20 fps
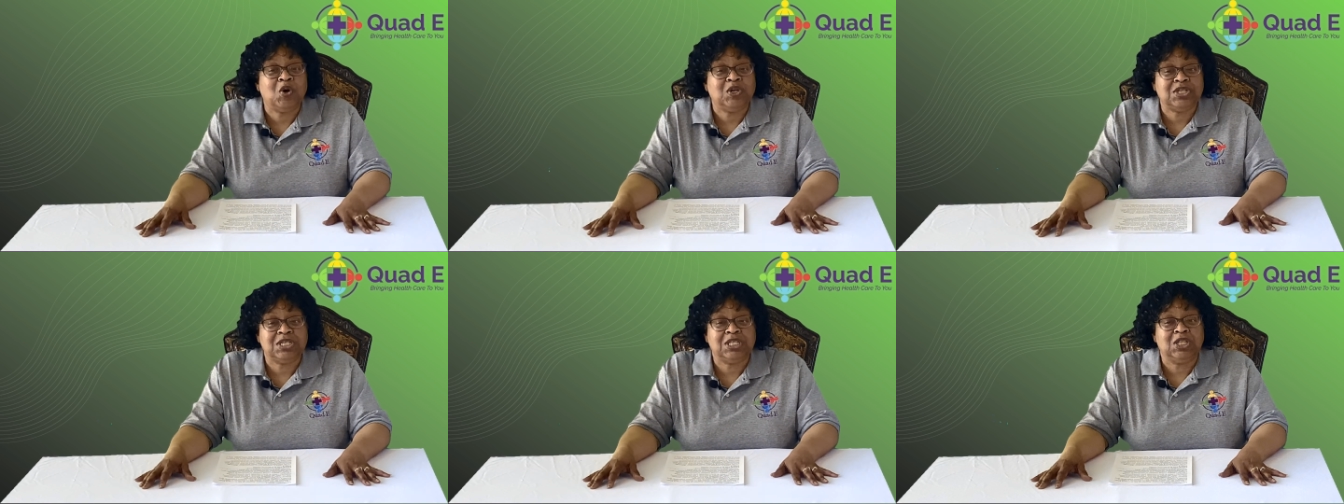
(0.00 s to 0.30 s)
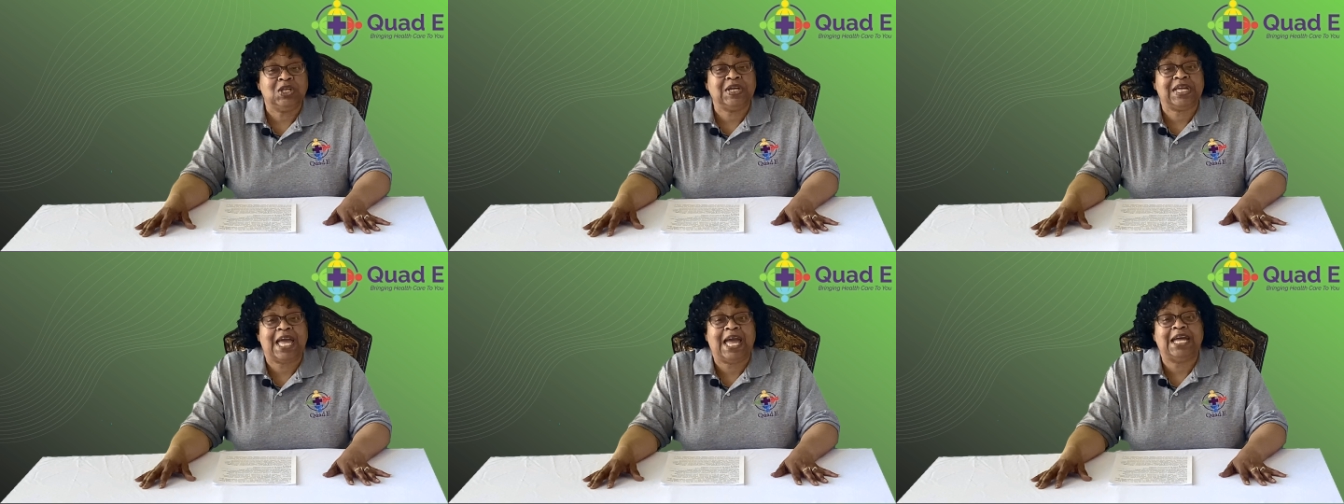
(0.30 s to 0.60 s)
and
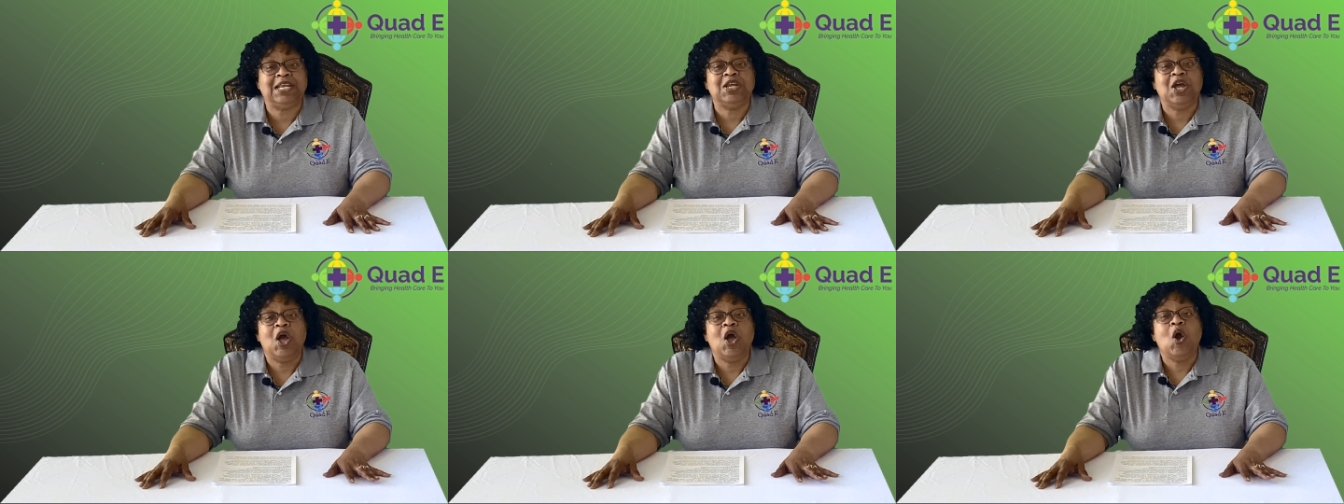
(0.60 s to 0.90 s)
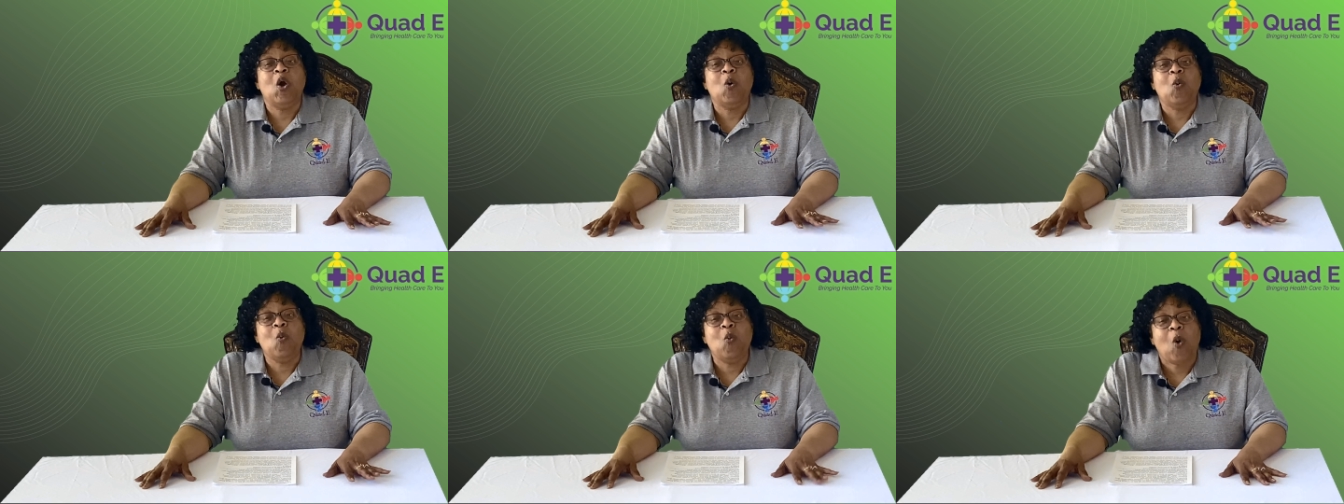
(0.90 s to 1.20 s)
we're going to
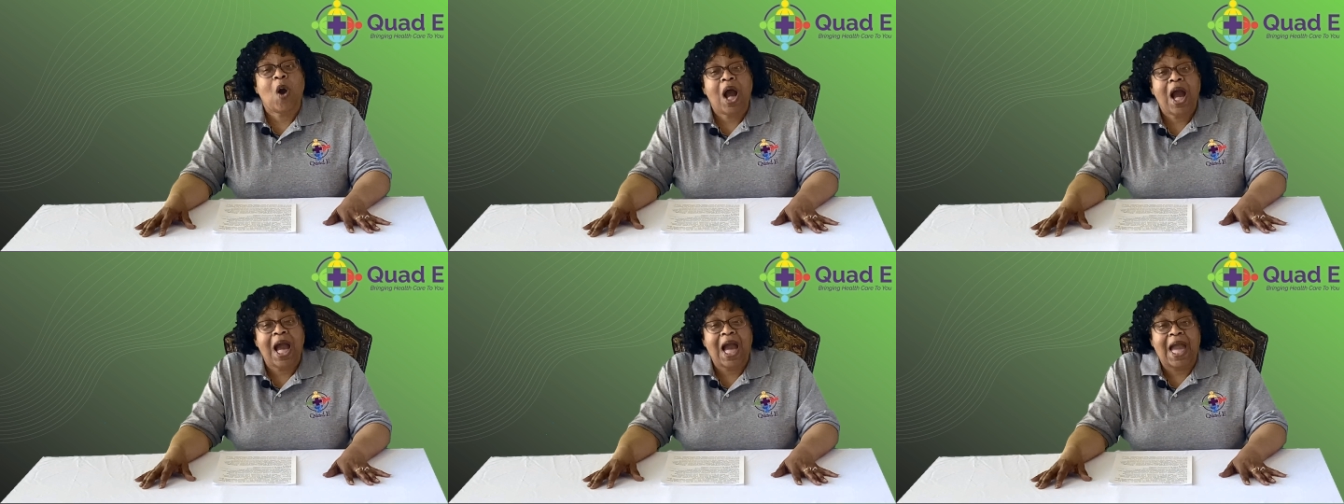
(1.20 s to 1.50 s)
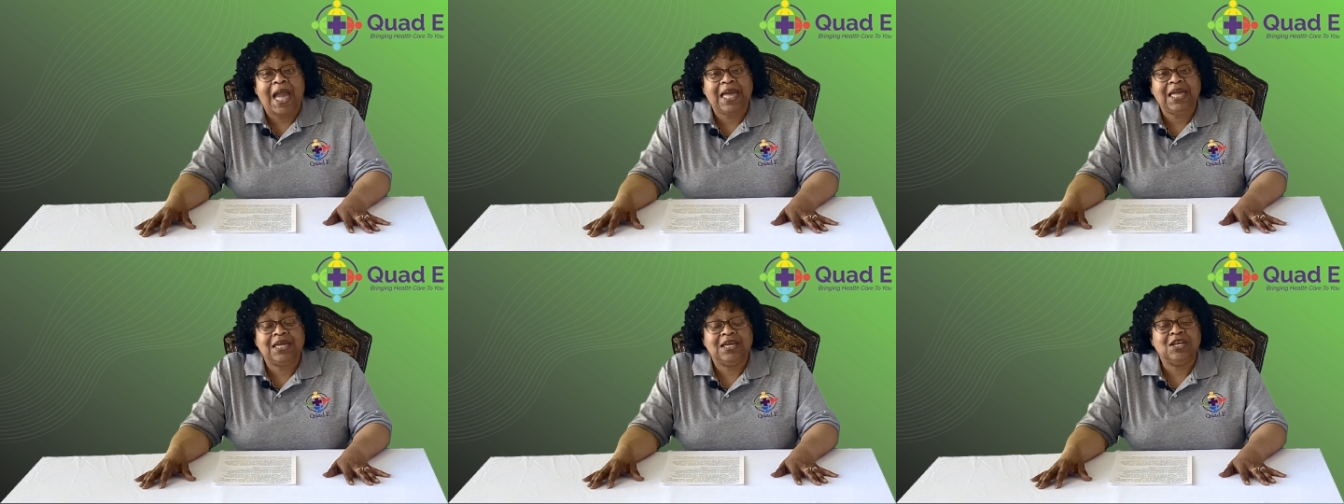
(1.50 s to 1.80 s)
look at
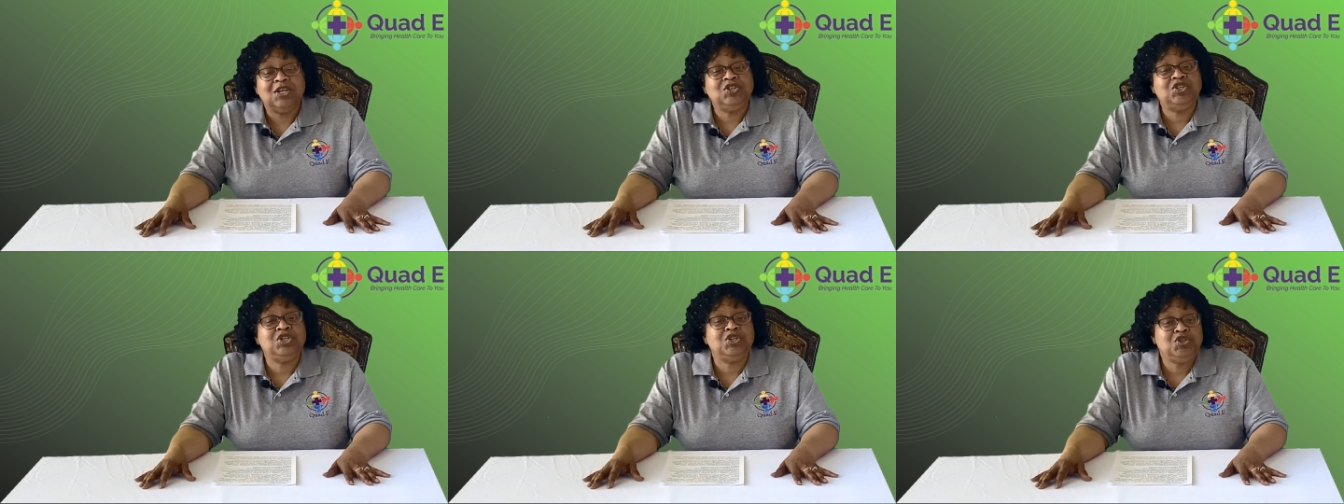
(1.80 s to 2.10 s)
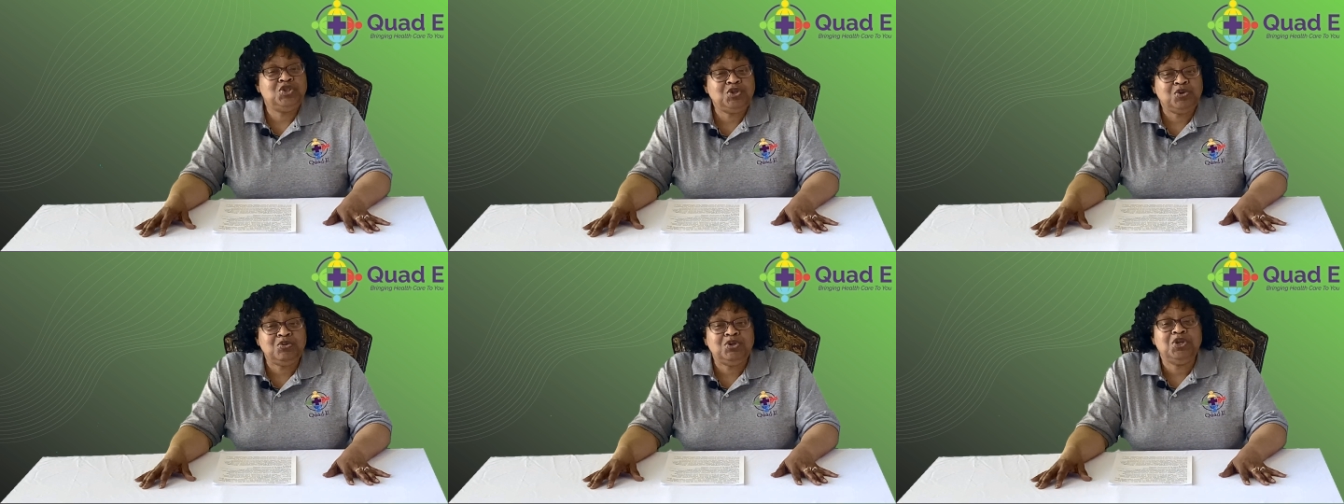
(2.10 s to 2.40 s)

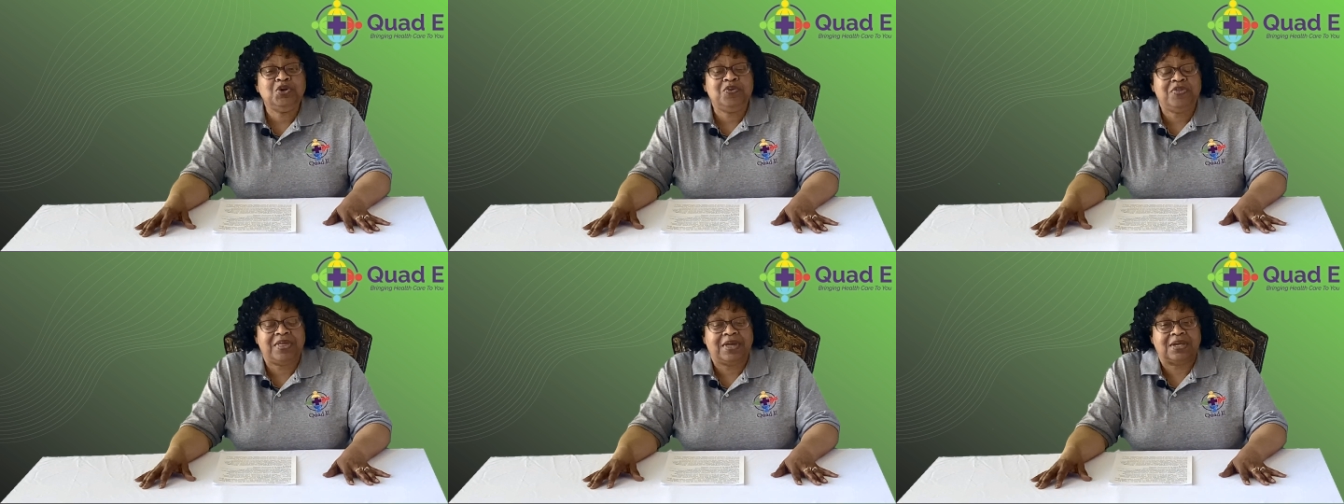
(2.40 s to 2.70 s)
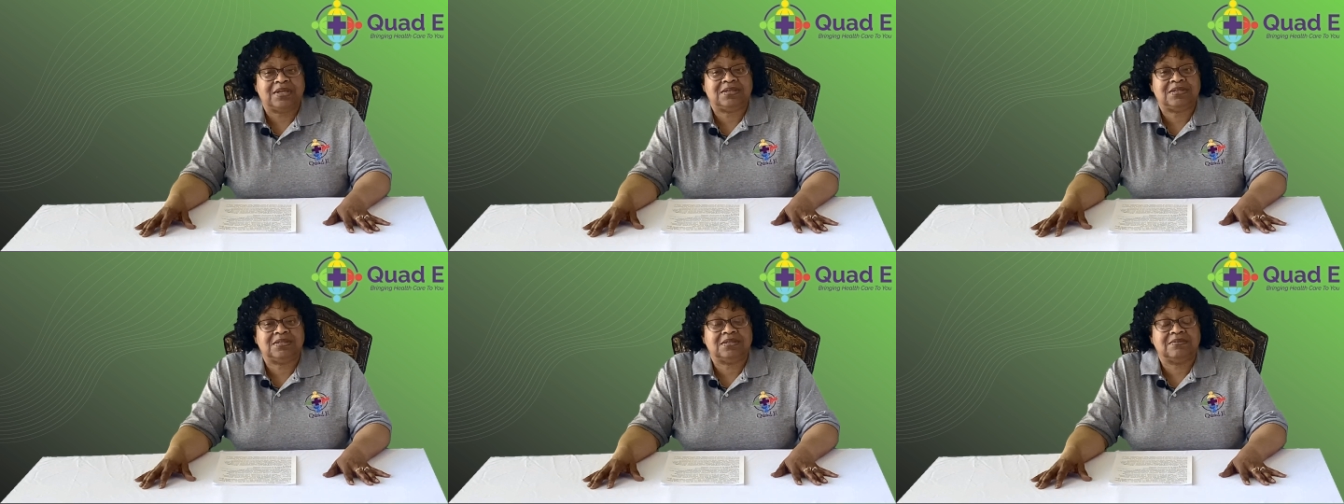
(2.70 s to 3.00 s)
why should
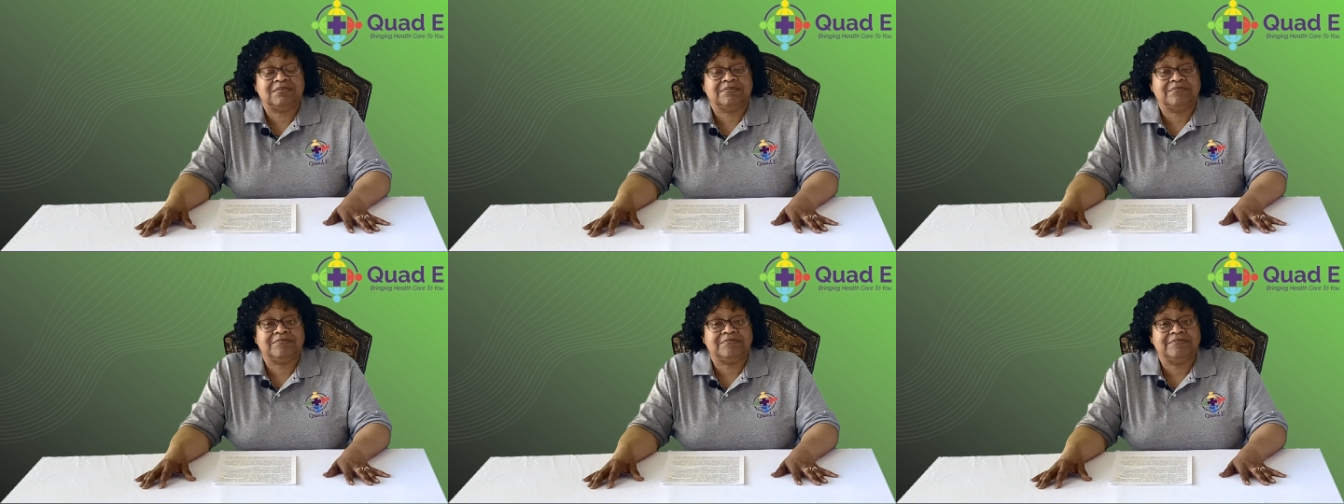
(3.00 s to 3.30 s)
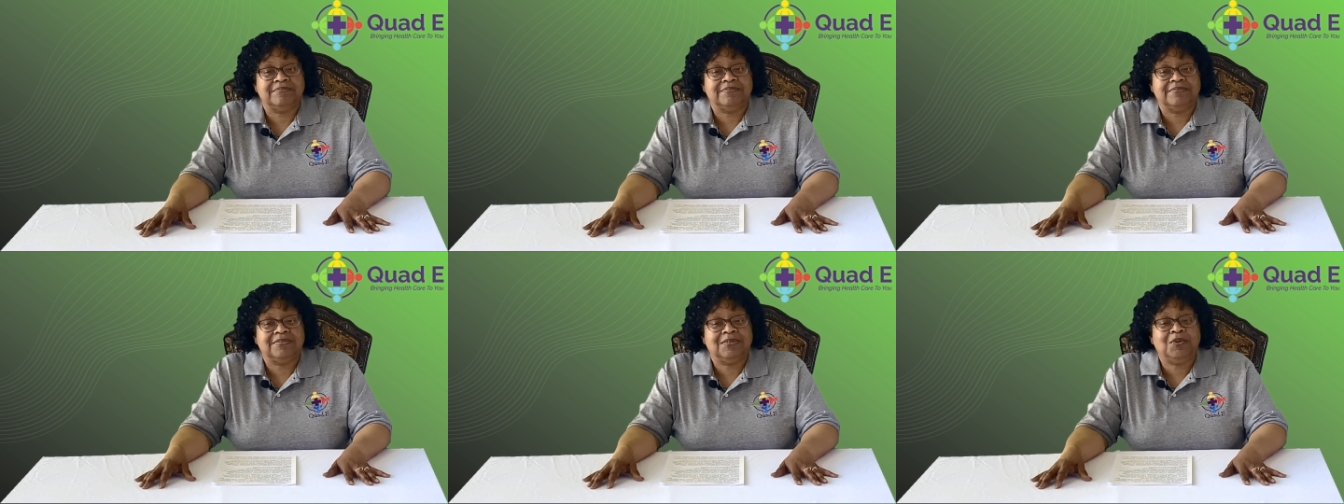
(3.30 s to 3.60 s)
you do
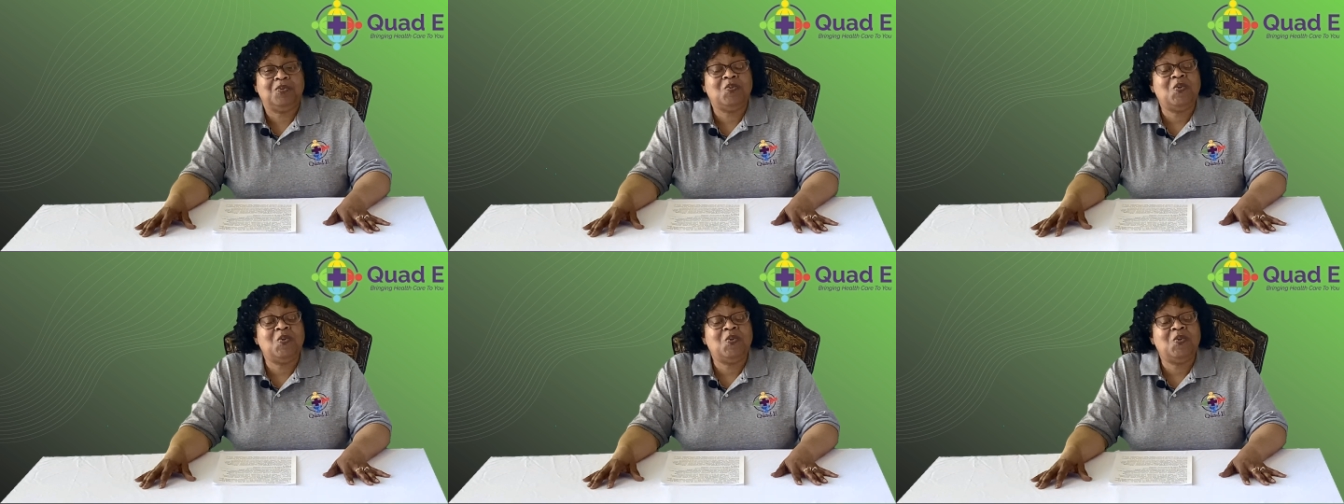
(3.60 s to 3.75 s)
this?